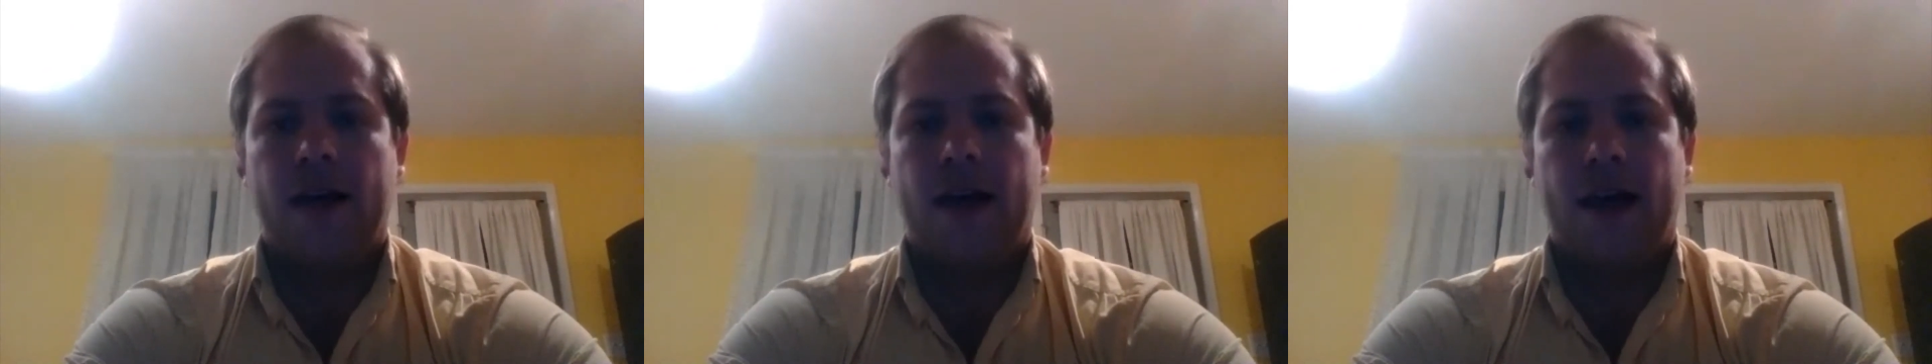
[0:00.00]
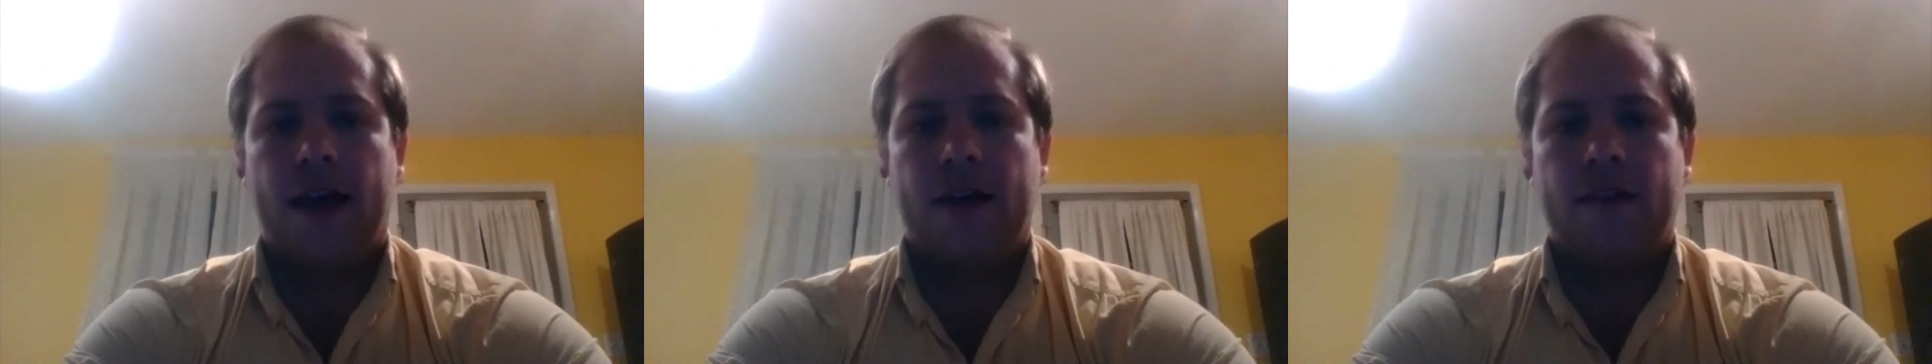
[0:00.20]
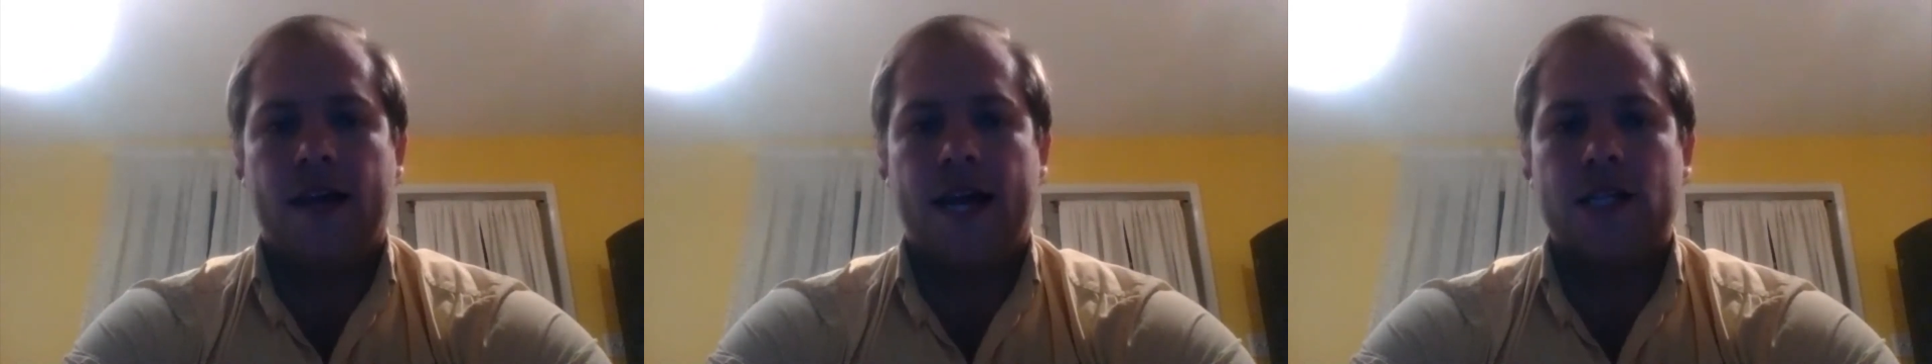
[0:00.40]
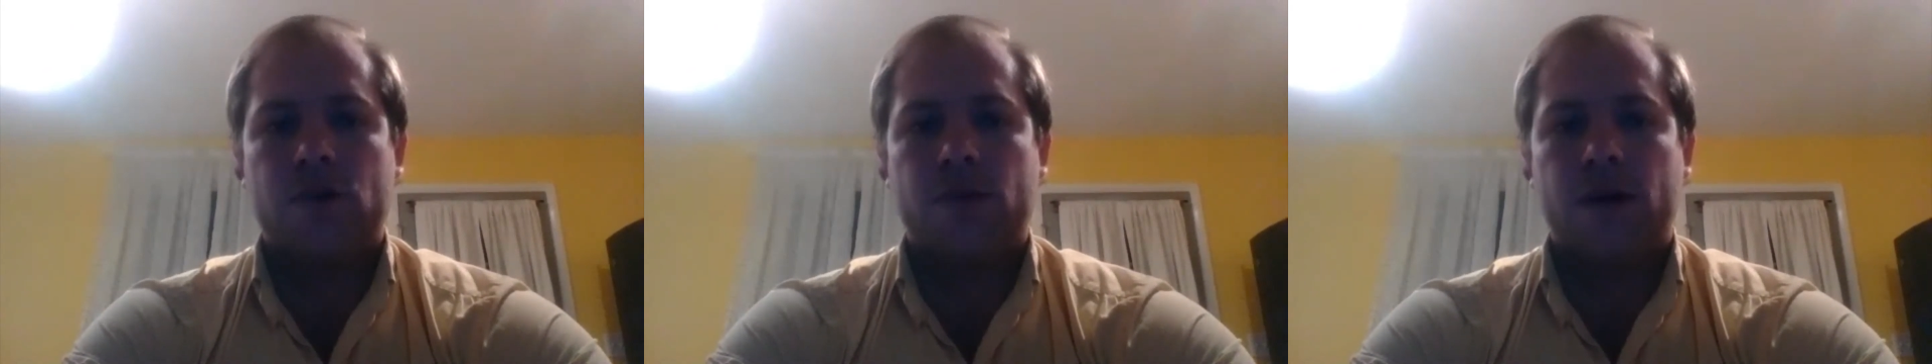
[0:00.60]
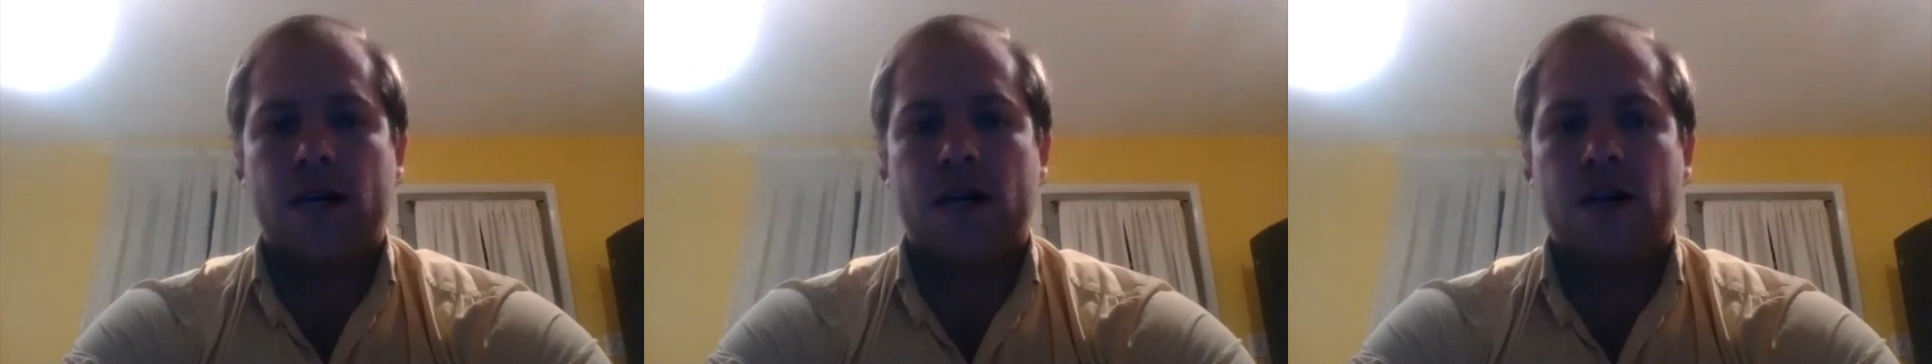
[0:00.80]
And that's
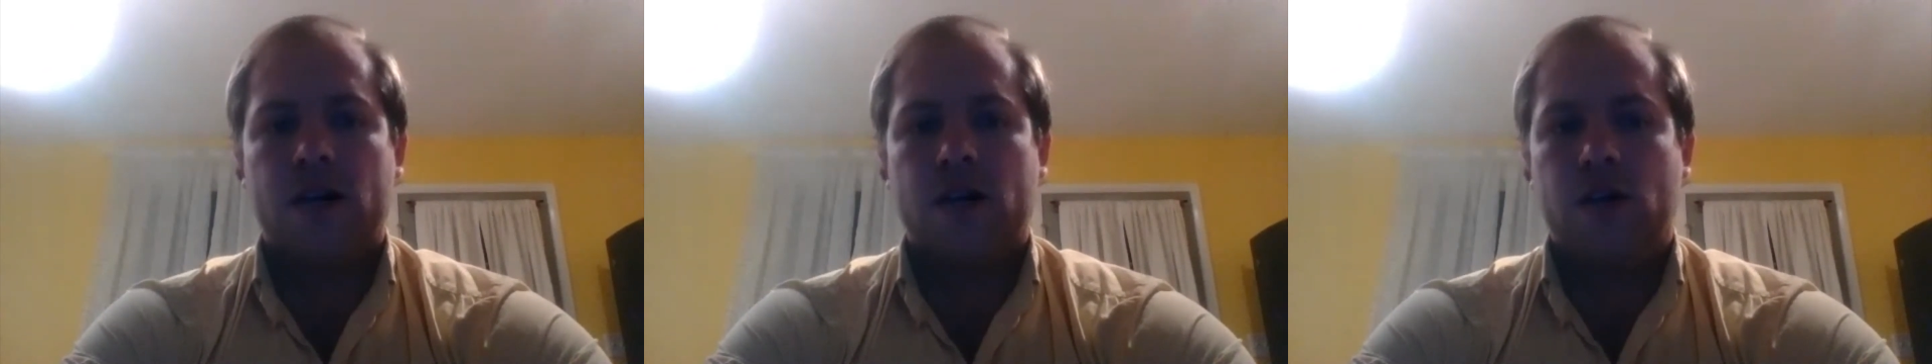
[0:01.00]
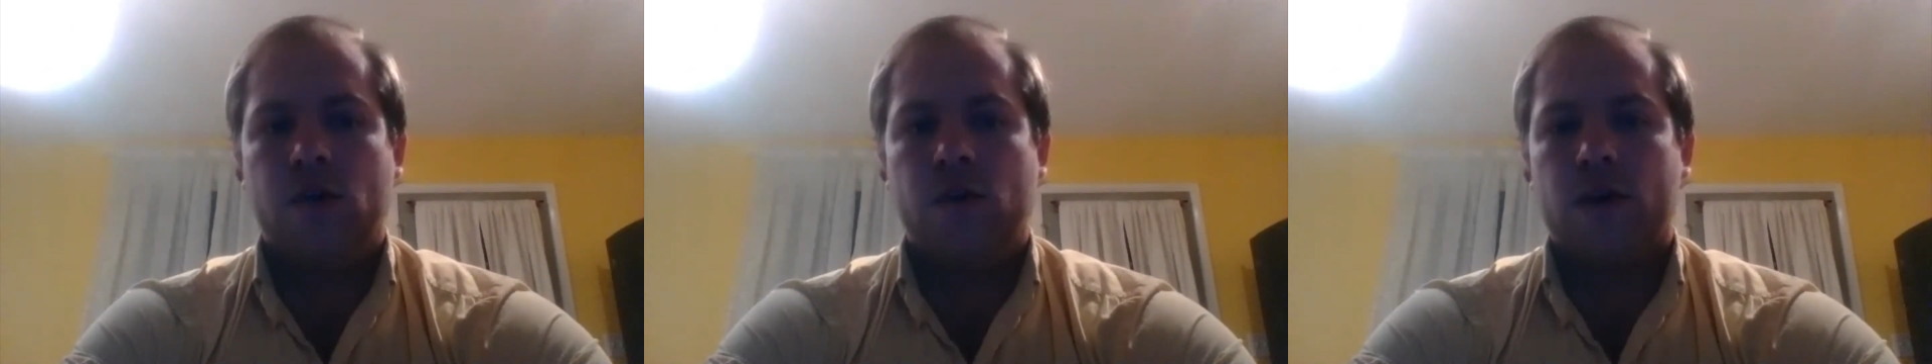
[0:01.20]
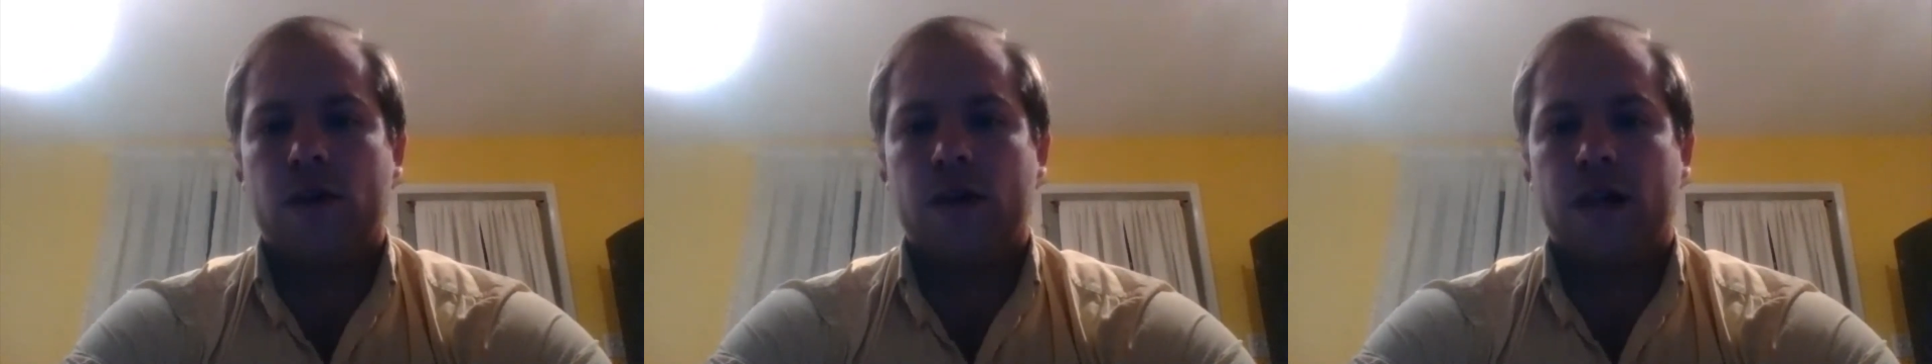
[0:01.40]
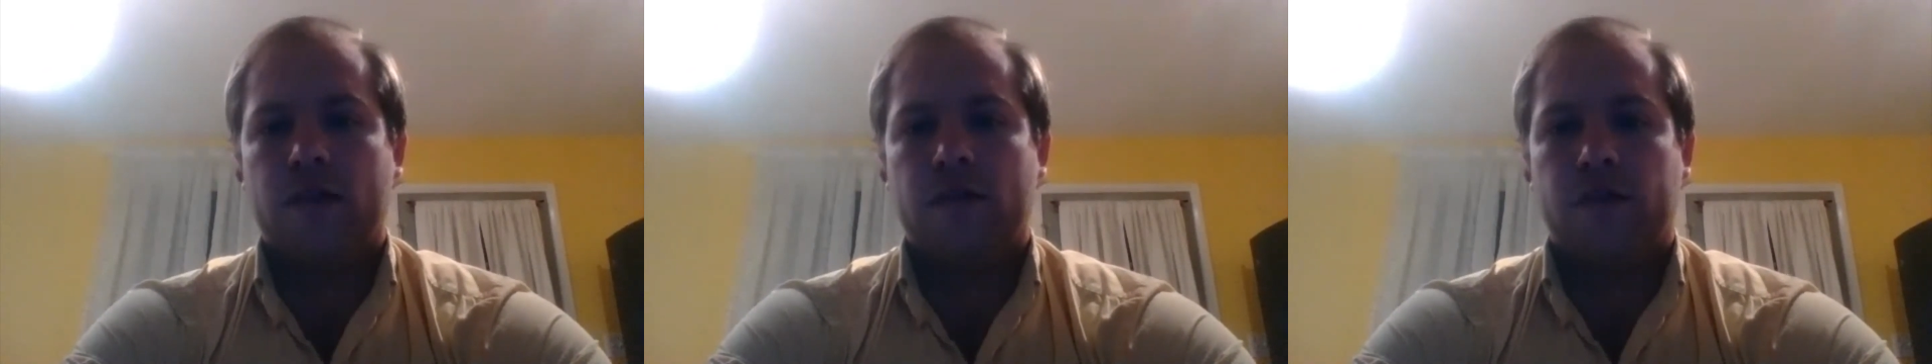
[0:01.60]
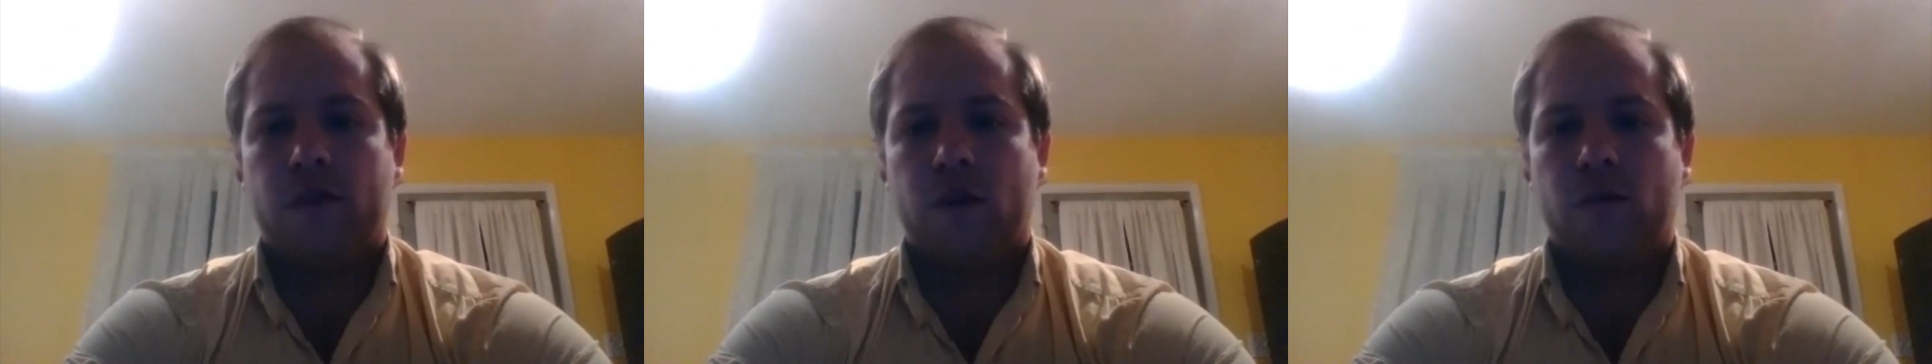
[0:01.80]
where you are looking
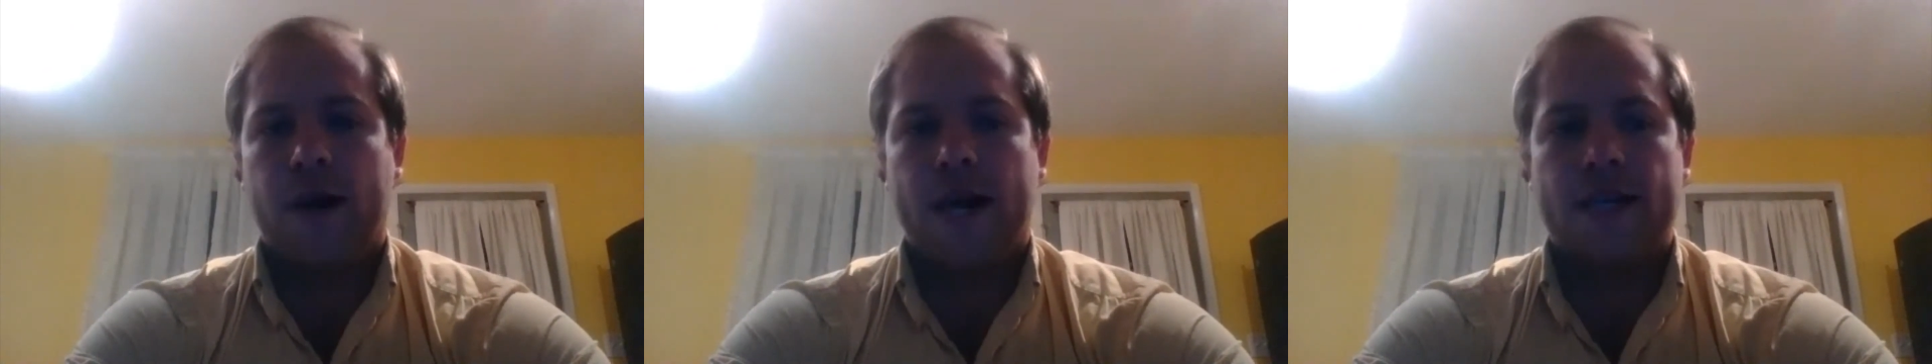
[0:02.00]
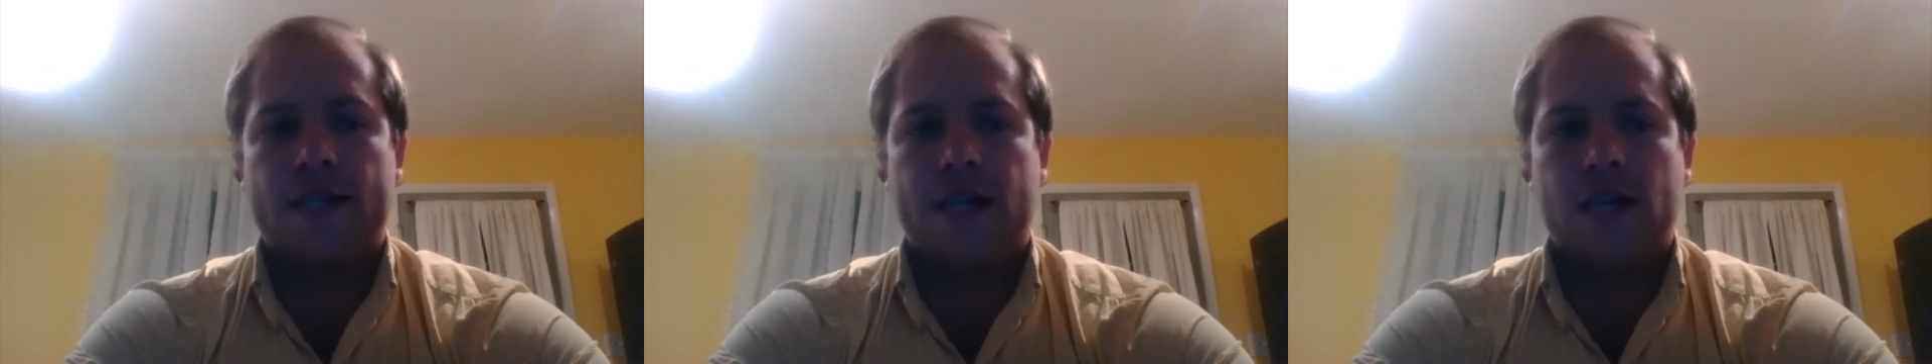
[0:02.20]
for ways